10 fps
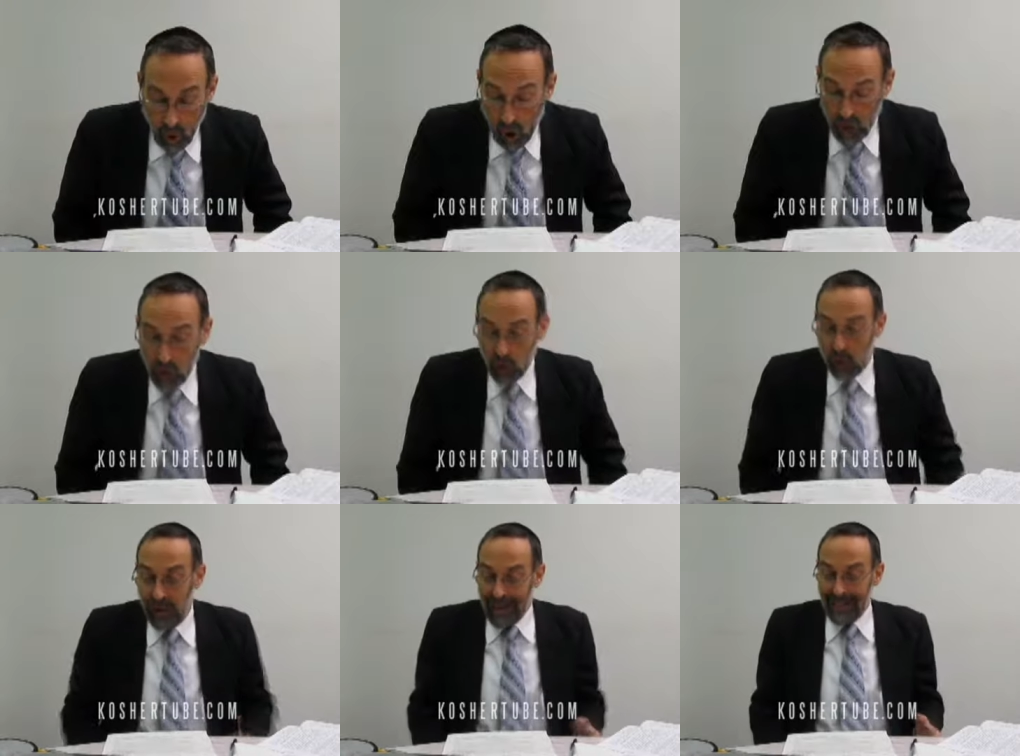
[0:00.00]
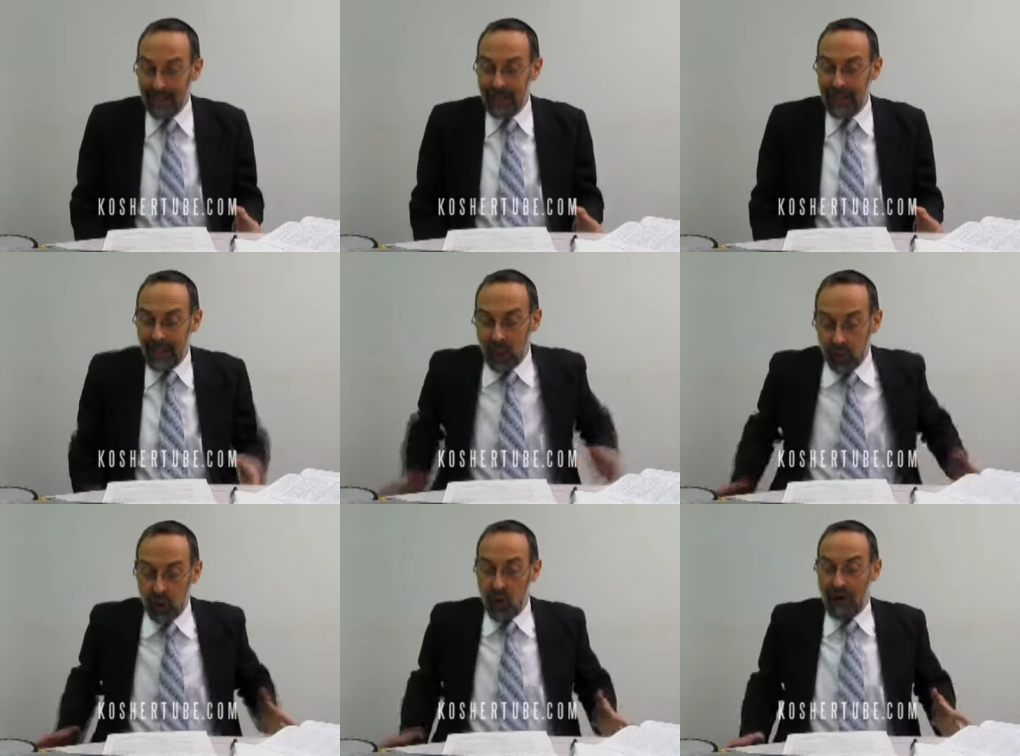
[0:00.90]
Are you greater than me?
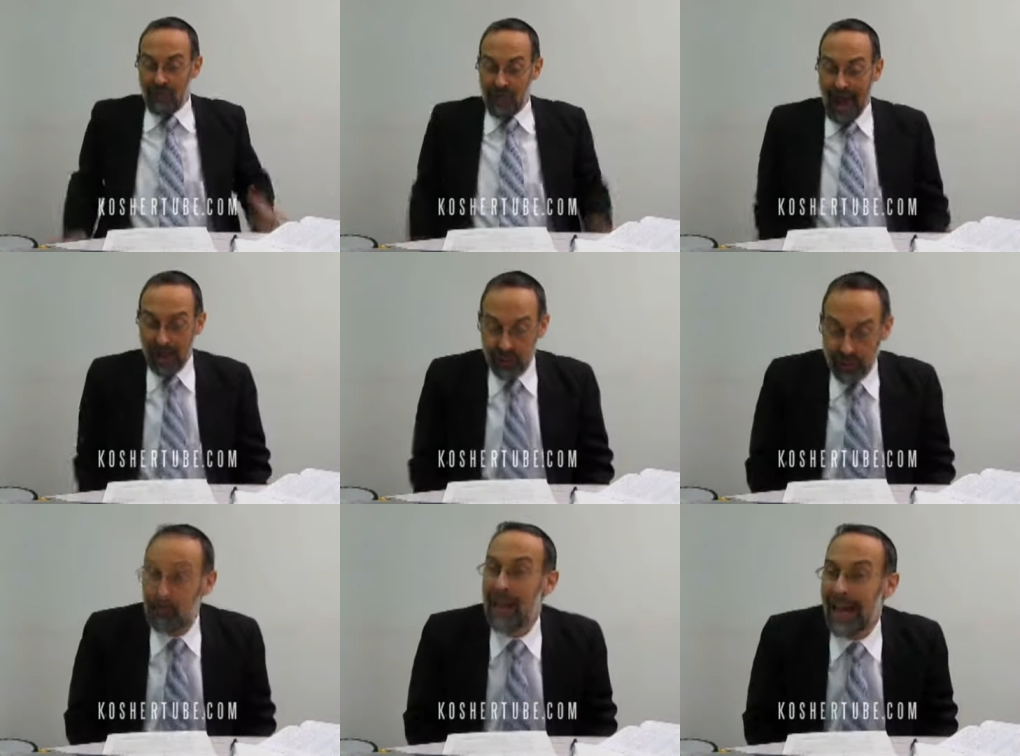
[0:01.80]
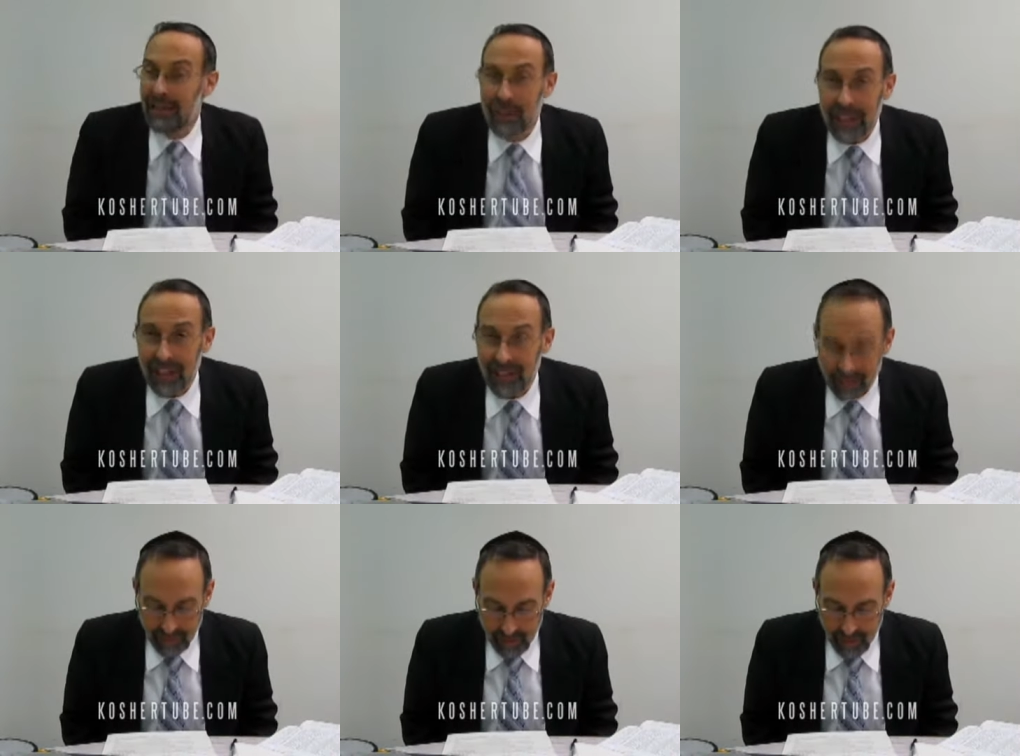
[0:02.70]
Do you have the power to command me?
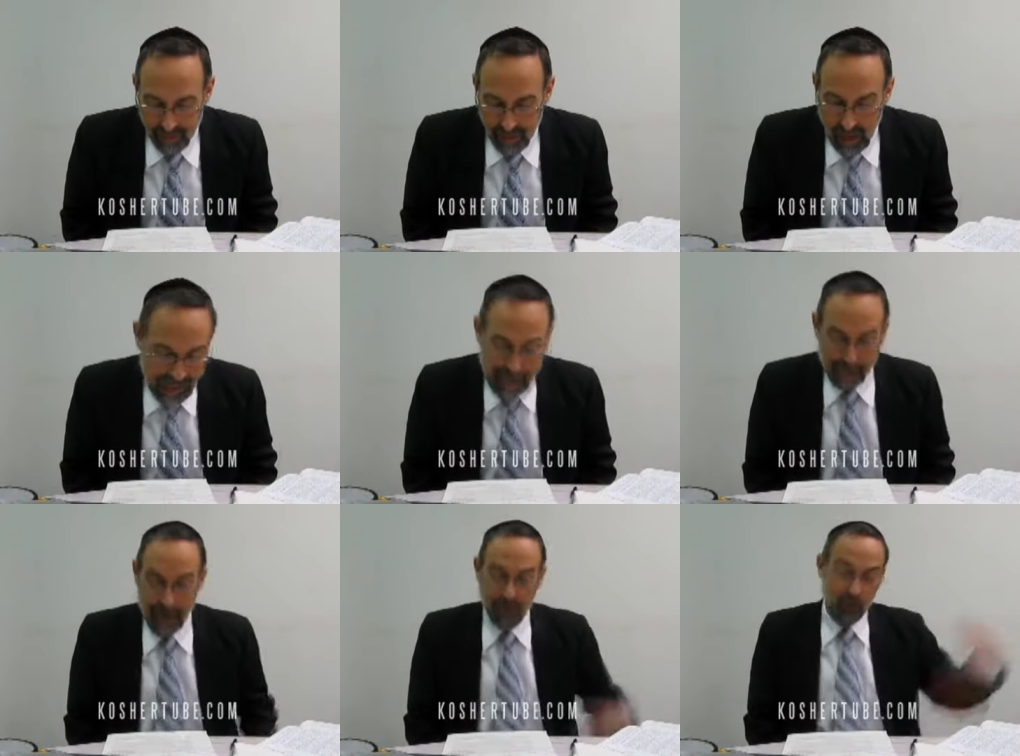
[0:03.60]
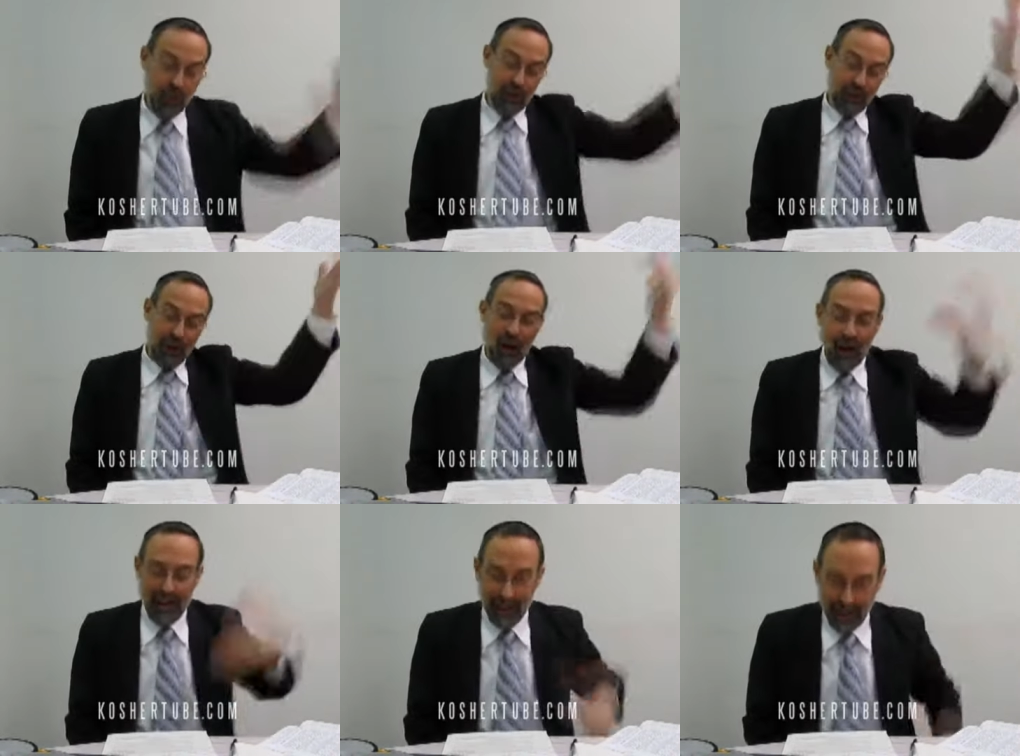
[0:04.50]
I get my rules from a
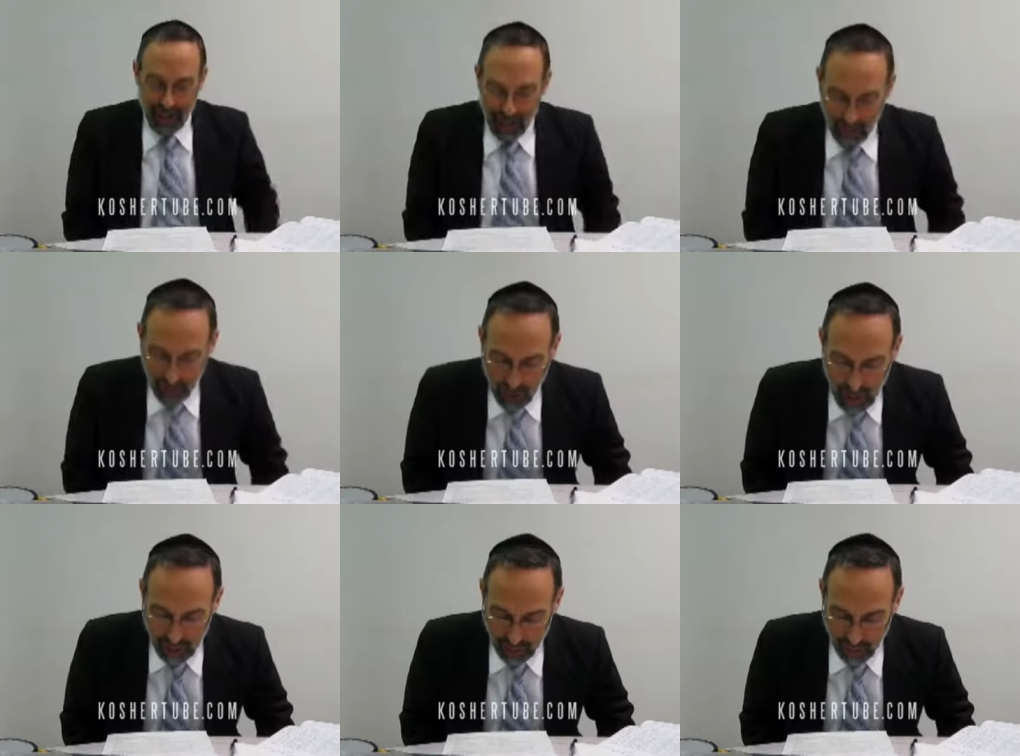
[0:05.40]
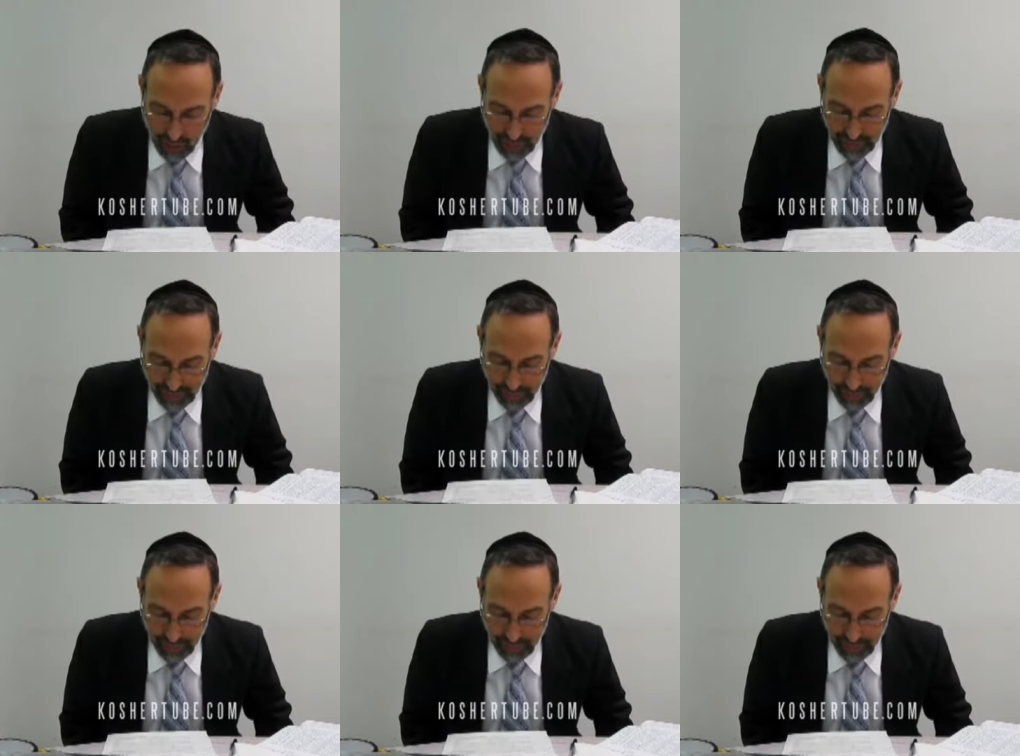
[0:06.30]
higher, from a higher authority.